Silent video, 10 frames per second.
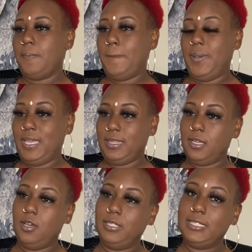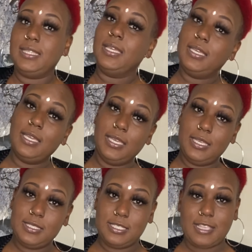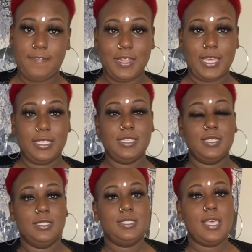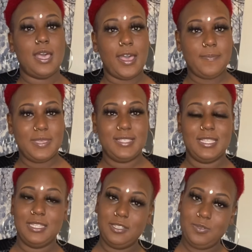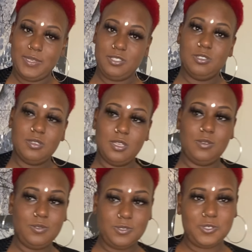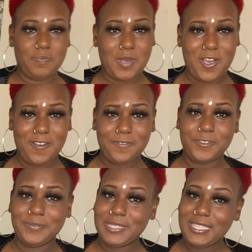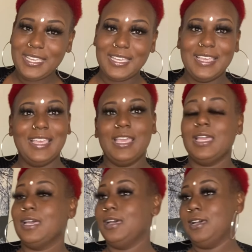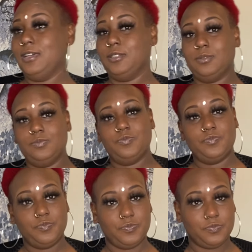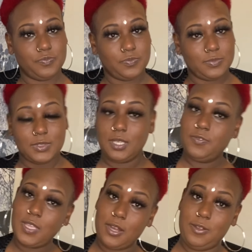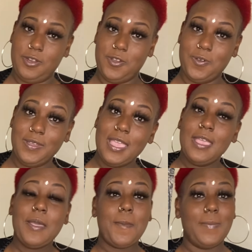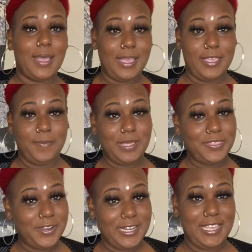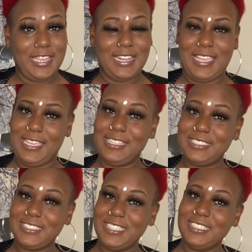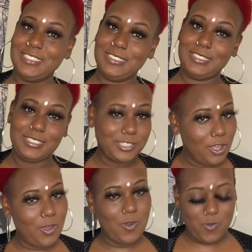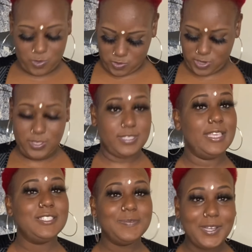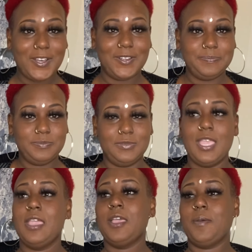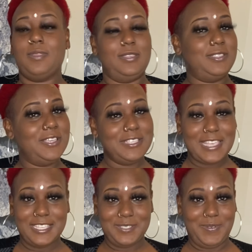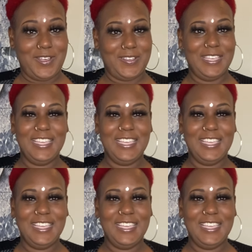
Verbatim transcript: But the only thing is, is I feel like the top is a little bit too small for me. Um, if y'all don't know, I am a 38H. So, you know, these ain't small. These cities ain't small.